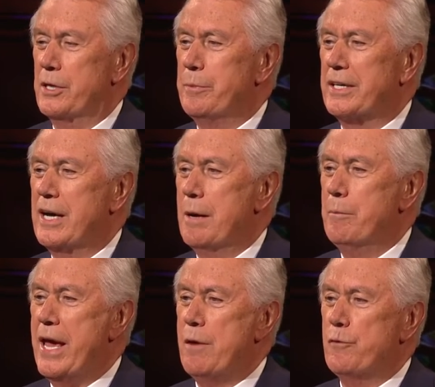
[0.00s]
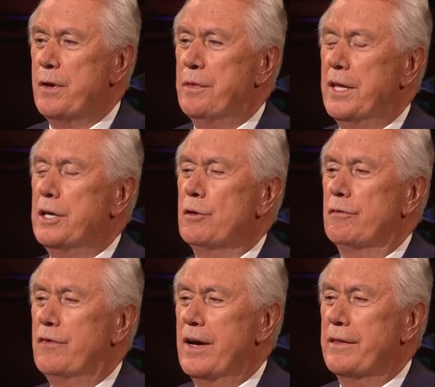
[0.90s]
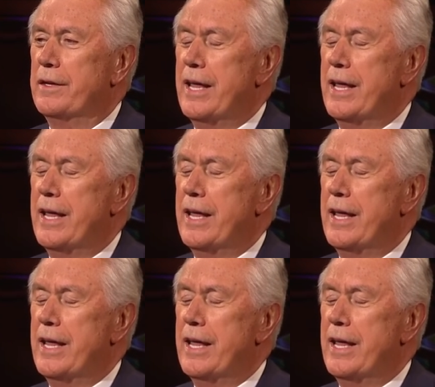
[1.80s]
and become everything your Father in